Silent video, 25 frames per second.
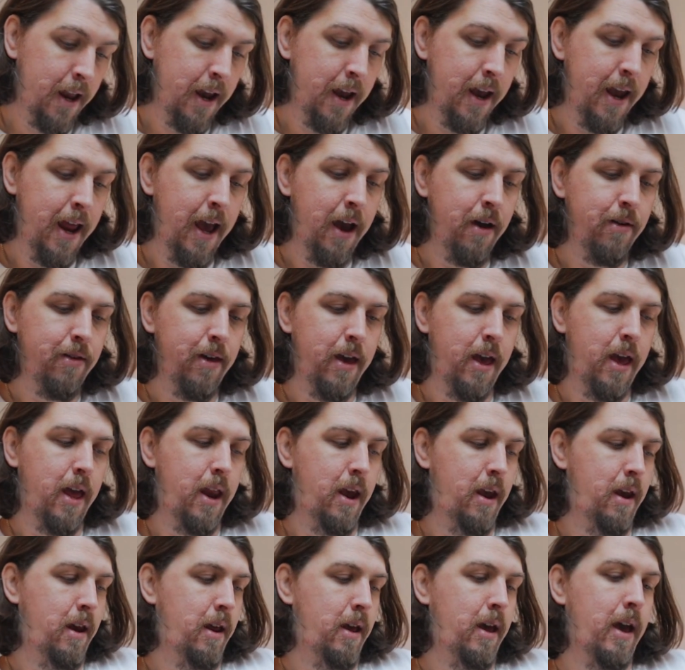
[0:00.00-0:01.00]
Now
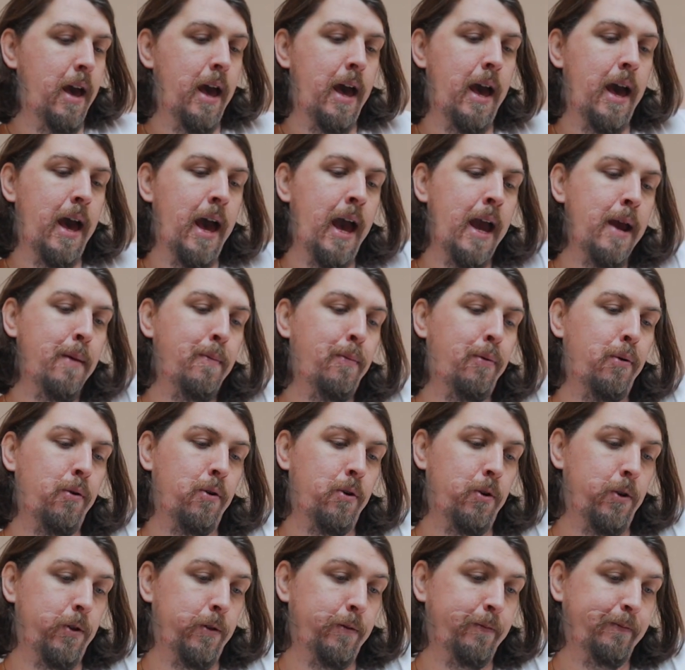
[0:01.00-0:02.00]
then,
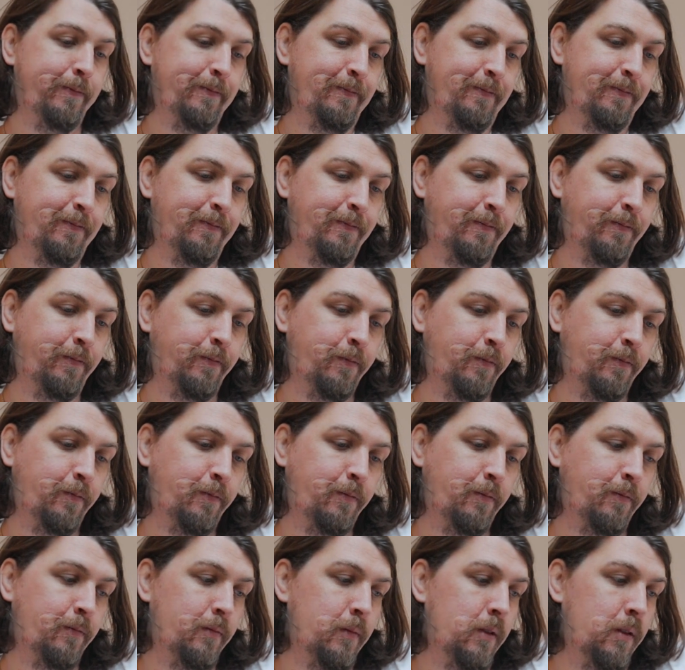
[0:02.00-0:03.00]
April.
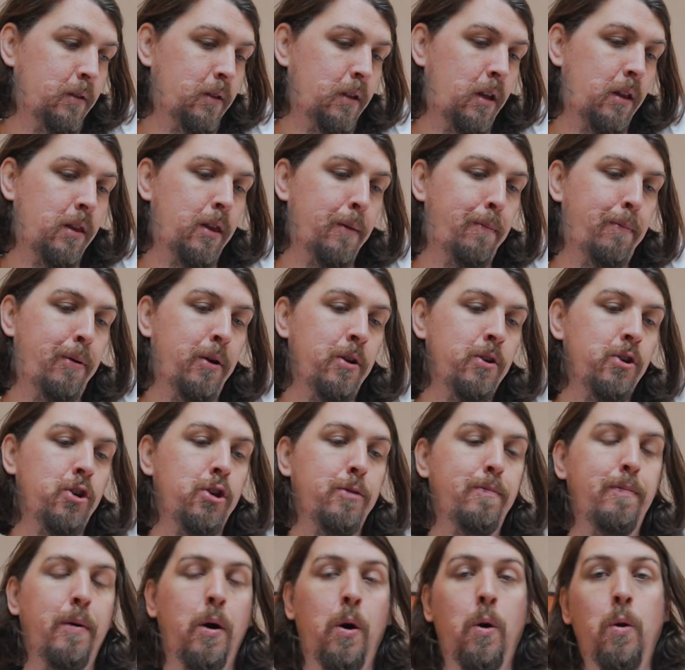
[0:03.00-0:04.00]
The
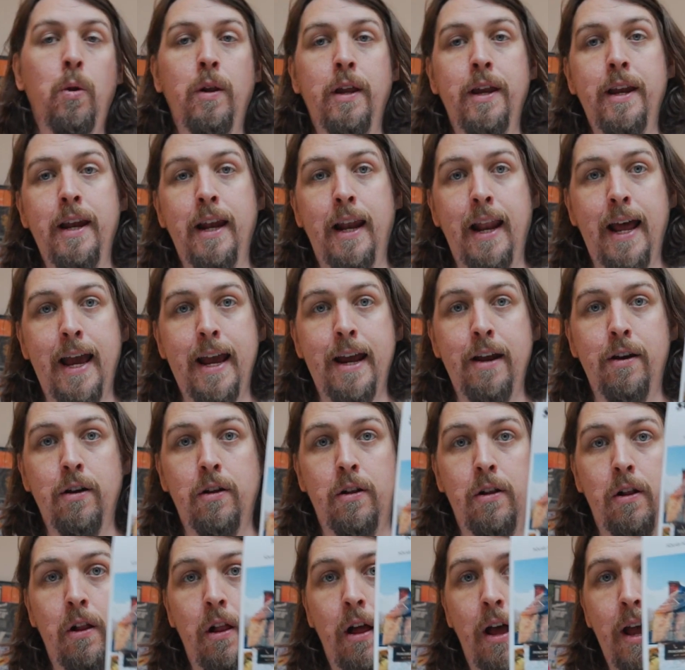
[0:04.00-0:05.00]
Punch Bowl and
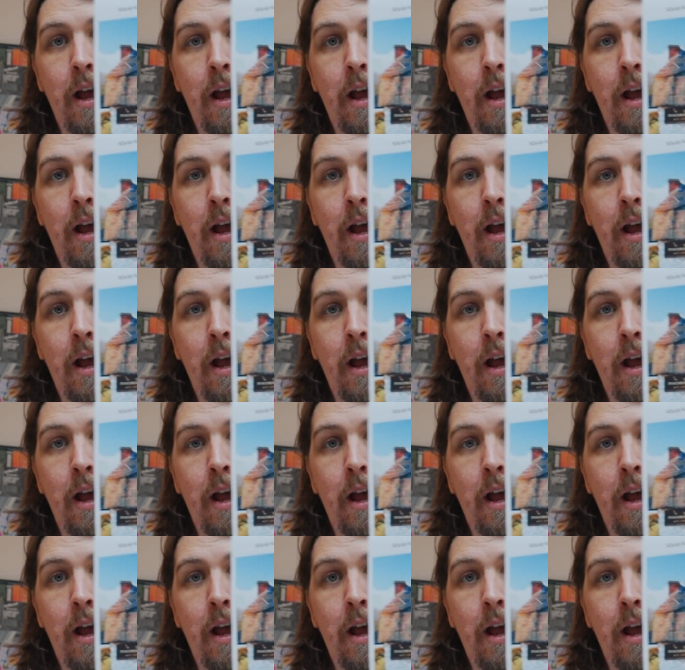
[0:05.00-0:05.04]
Ladle